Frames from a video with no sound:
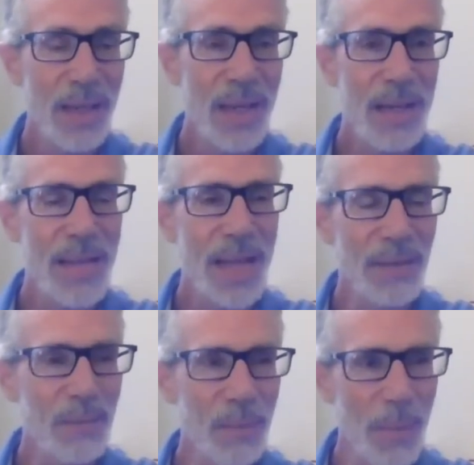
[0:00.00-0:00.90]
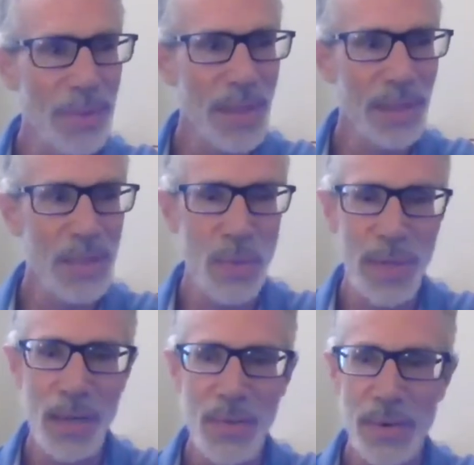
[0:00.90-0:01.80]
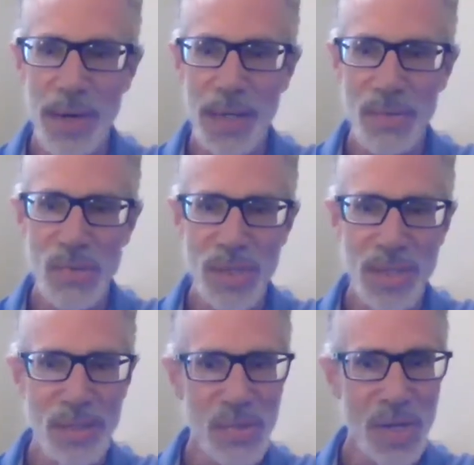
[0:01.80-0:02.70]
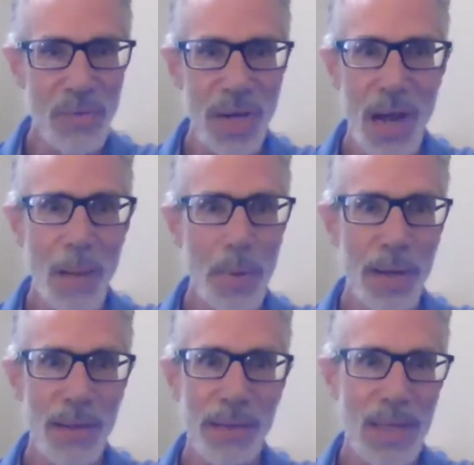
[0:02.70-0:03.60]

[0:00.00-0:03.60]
And that one thing led to another, and she discovered opera,